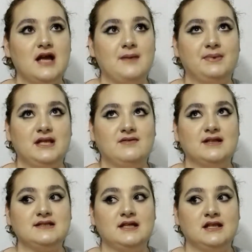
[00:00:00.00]
I believe
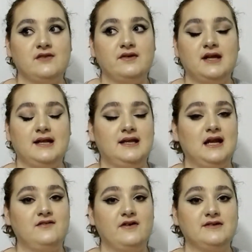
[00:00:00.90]
that's an
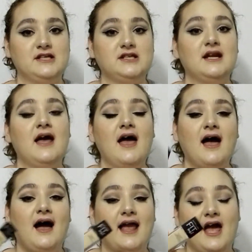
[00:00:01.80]
$11.99 foundation.
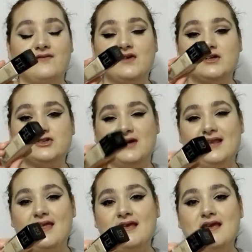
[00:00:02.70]
I have not
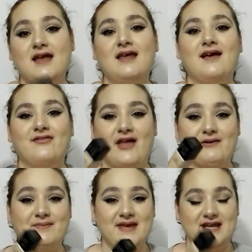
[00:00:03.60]
tried that yet. That
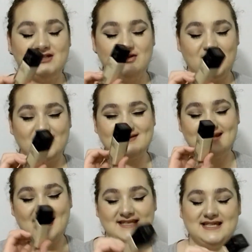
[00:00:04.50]
will be a
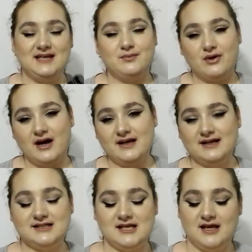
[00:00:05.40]
2018
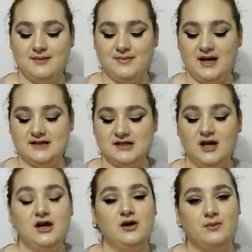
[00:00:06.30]
product, but
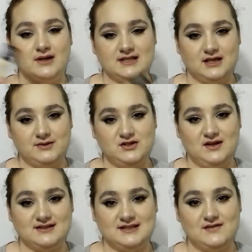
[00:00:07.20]
we're going to stick with
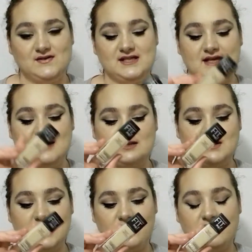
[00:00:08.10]
2017. This was
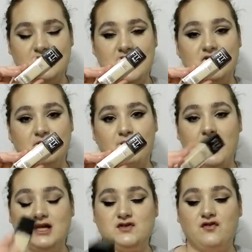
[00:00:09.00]
definitely a good
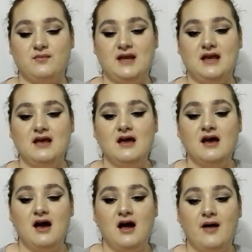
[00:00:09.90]
product for me.
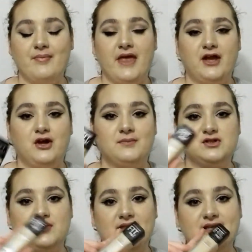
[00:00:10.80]
I go
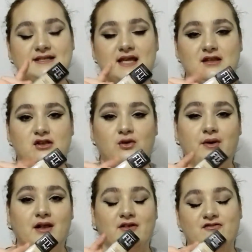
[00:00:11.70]
between this and the
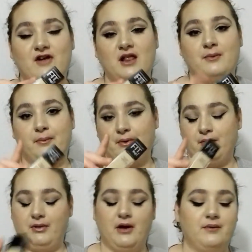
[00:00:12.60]
L'Oreal Infallible Pro
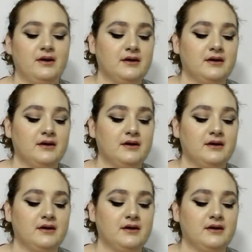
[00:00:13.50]
Glow.